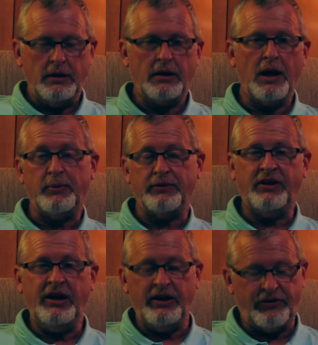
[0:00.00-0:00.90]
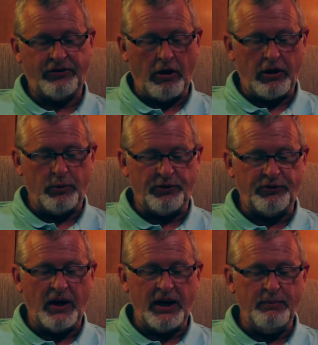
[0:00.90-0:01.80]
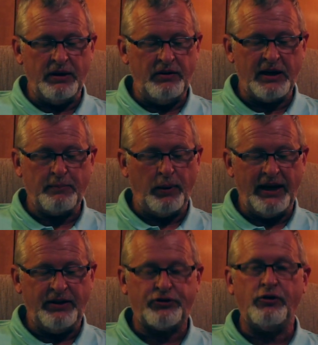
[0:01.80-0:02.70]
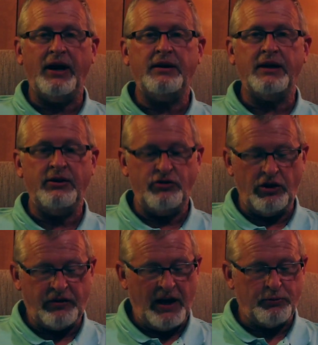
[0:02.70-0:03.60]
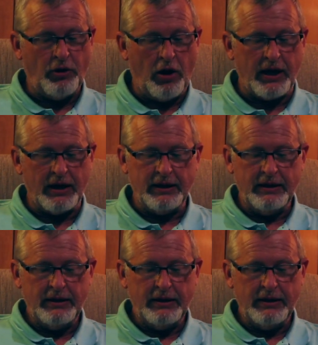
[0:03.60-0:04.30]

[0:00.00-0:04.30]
A couple of kids thought it was funny, but Nick played it straight and just kept talking.